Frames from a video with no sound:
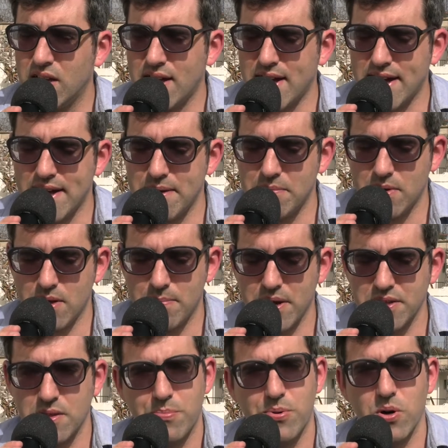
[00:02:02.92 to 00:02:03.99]

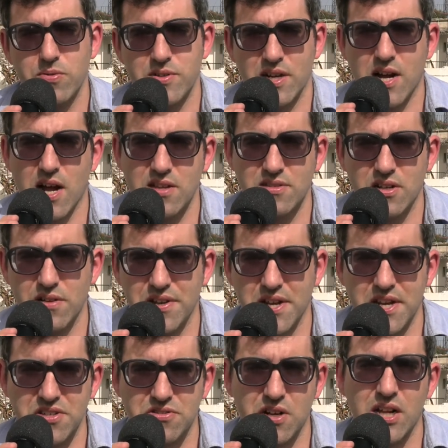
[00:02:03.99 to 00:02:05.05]
about the pros and cons of living
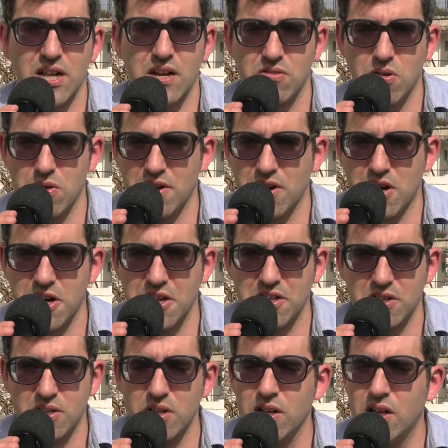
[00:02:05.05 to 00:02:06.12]
in Israel. I wrote an
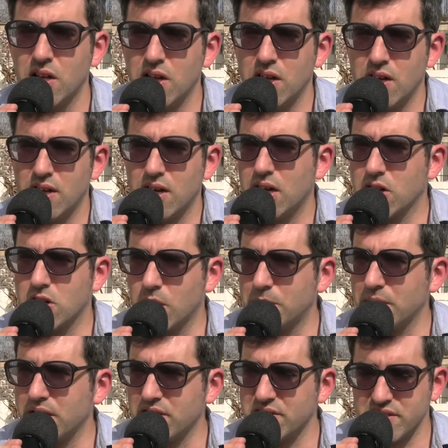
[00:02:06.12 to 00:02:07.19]
article a
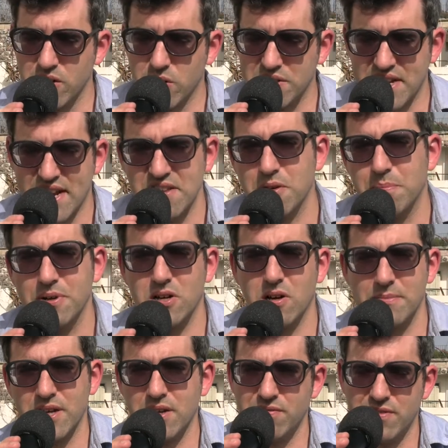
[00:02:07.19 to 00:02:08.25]
couple of years ago, and it ended up
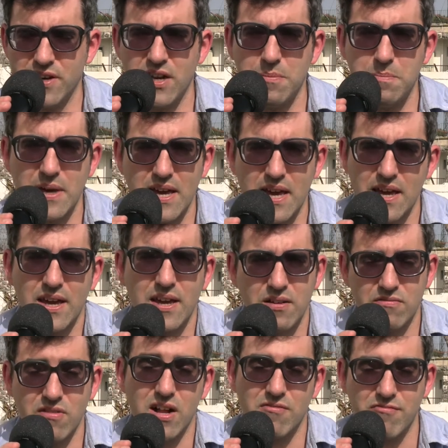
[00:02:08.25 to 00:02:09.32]
becoming a really big,
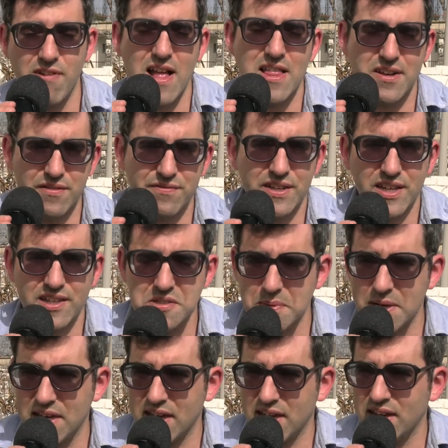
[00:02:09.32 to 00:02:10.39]
well, relatively
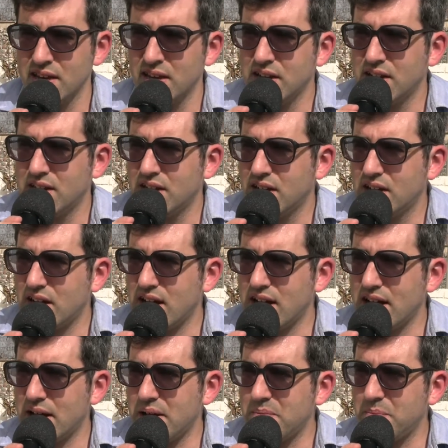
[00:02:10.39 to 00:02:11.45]
speaking,
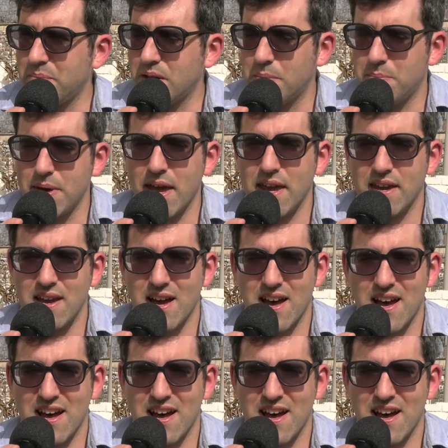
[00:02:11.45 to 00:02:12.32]
a big